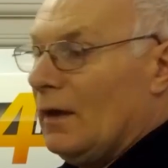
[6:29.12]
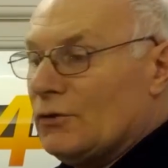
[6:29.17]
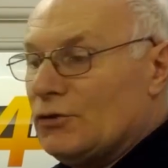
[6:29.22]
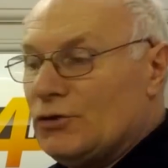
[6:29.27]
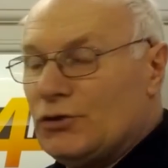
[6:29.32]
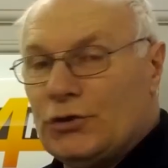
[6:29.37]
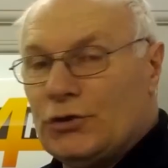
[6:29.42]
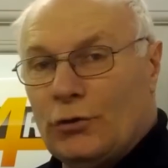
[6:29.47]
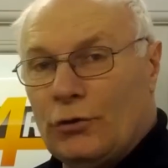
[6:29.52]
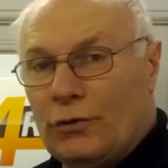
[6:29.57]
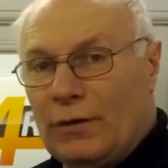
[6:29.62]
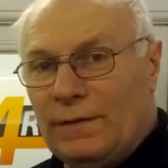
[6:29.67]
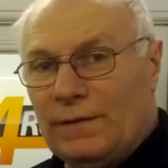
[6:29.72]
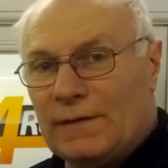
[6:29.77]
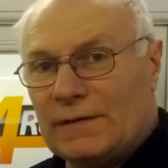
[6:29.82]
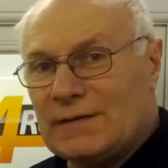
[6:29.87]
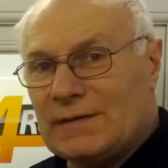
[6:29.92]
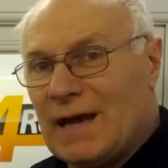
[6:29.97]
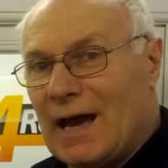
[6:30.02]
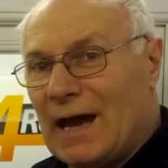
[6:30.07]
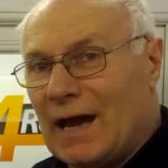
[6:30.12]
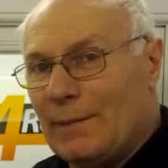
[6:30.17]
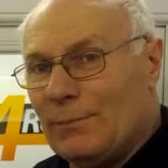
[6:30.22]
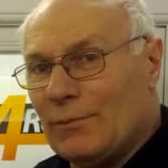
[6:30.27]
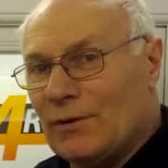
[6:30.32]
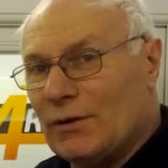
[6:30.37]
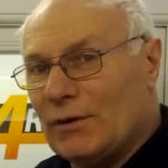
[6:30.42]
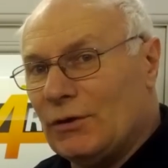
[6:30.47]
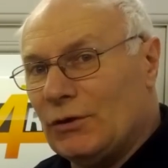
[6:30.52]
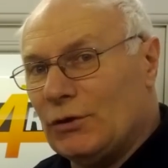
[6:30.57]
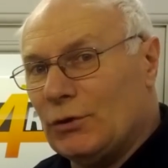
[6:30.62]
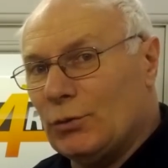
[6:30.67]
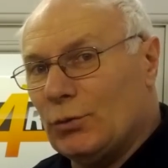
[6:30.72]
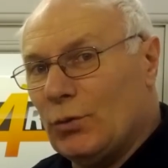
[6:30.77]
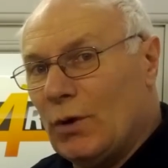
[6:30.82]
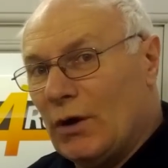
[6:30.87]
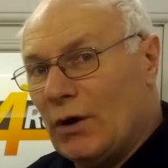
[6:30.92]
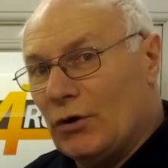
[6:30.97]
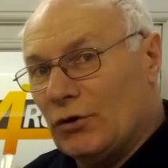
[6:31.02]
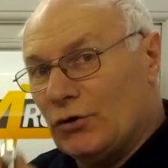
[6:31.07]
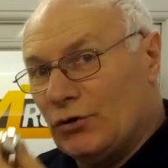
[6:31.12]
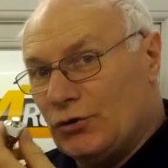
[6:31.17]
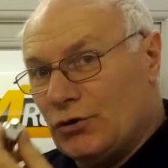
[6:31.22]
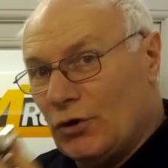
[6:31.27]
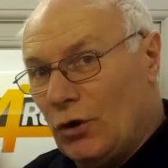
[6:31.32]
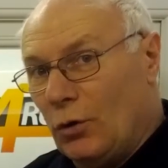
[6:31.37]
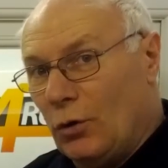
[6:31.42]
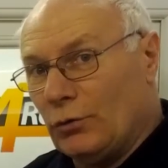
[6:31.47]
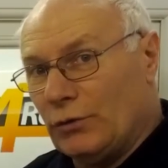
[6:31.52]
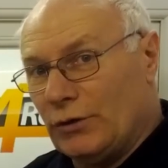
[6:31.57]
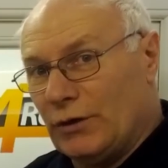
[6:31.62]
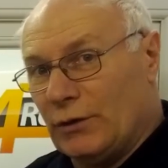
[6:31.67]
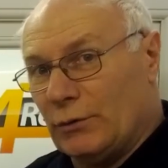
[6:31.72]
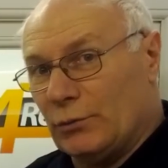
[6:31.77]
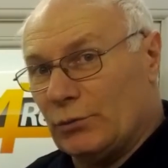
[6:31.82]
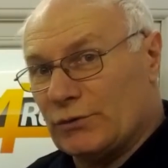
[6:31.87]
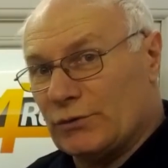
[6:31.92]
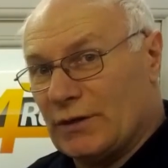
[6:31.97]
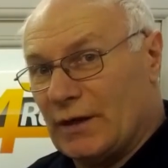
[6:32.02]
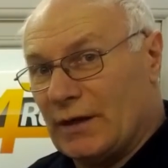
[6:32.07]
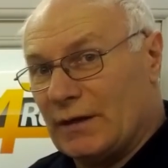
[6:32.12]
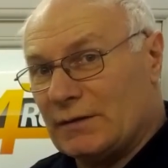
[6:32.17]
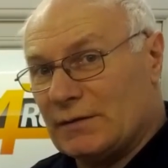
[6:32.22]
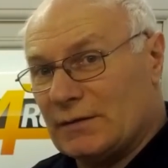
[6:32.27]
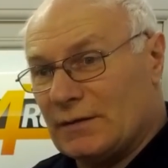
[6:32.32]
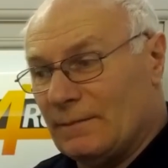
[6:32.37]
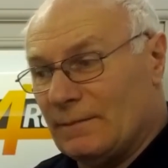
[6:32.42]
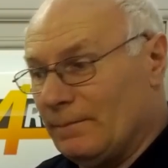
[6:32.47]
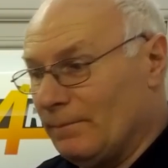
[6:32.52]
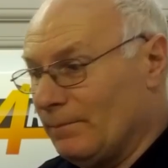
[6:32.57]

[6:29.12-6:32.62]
During the time that you don't use this,